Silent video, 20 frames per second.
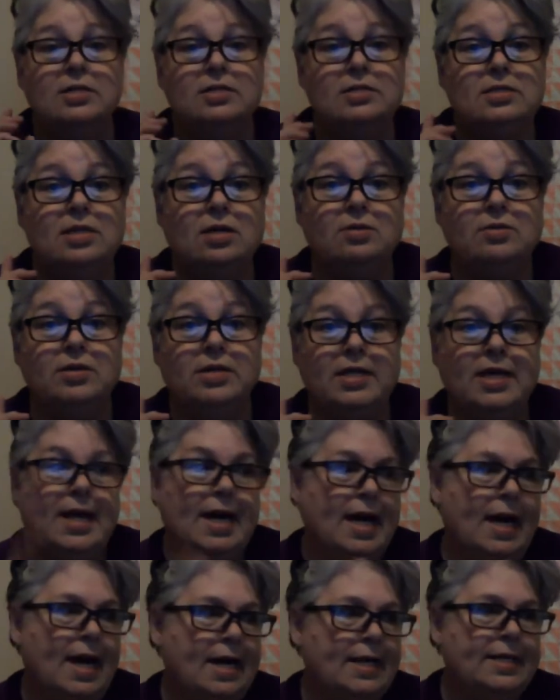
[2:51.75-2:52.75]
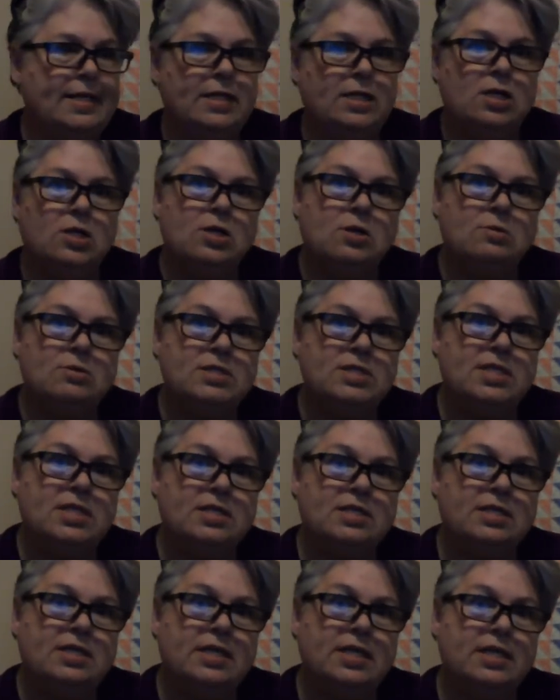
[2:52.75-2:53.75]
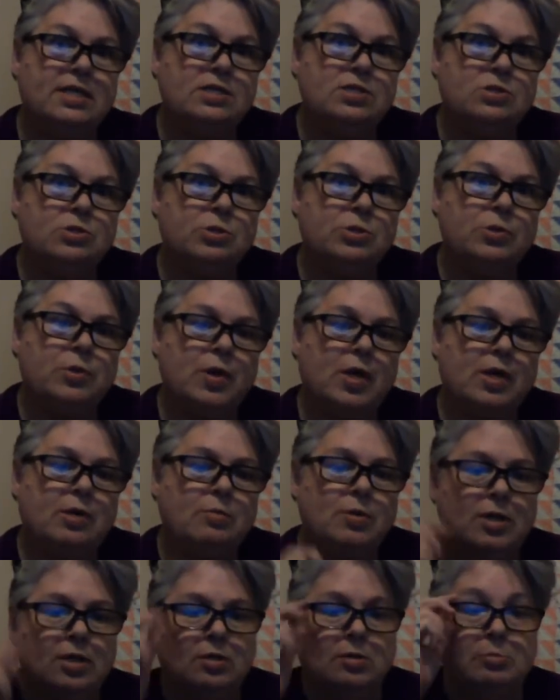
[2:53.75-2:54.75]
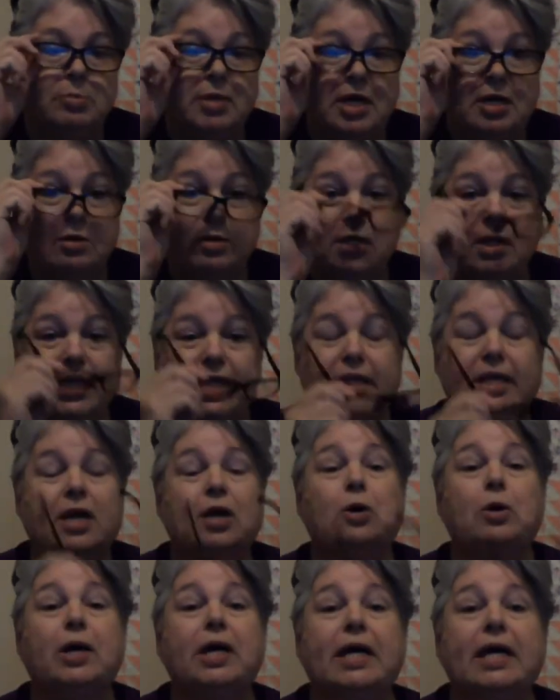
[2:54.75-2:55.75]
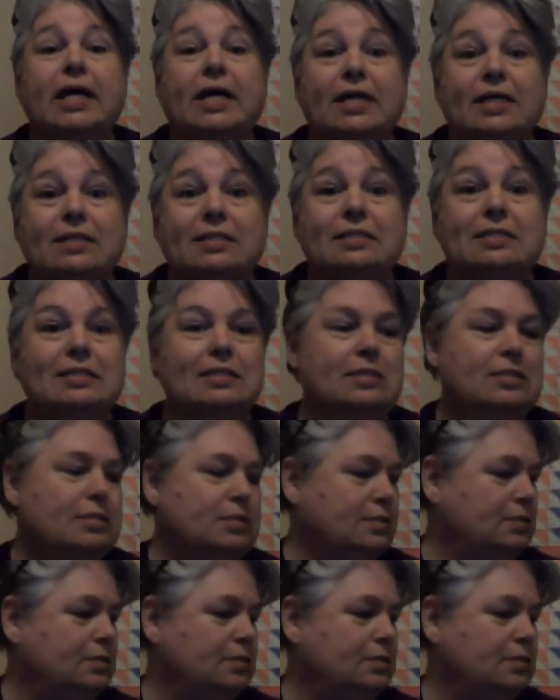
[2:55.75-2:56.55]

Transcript: So yeah, I didn't know there was such a thing as true gray. Well, apparently there is.